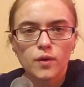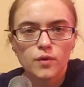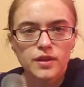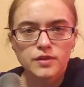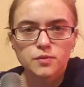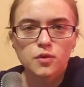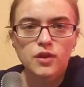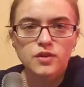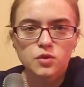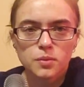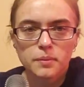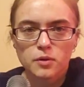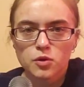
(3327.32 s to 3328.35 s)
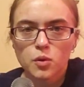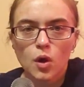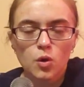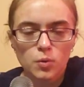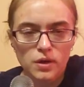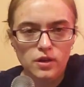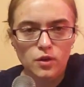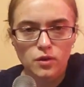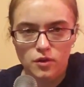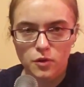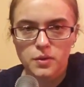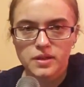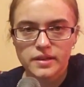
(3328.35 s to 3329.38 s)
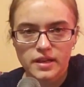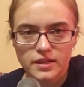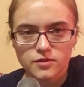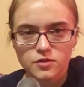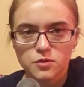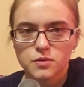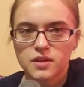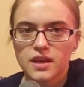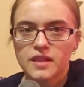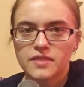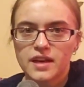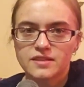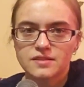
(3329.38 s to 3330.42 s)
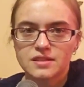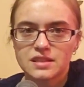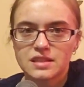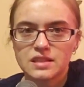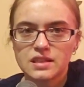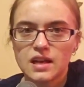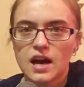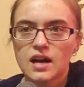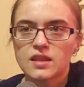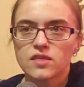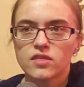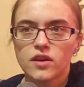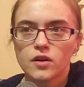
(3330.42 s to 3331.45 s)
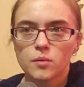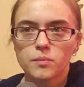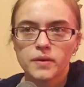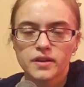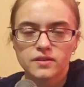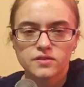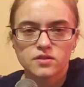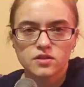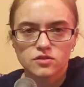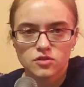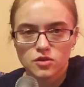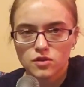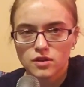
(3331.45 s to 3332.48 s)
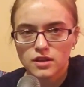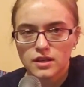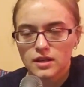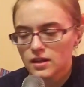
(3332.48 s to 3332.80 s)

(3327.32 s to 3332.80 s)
These are people who already know they're going to die soon, and that's not their biggest concern.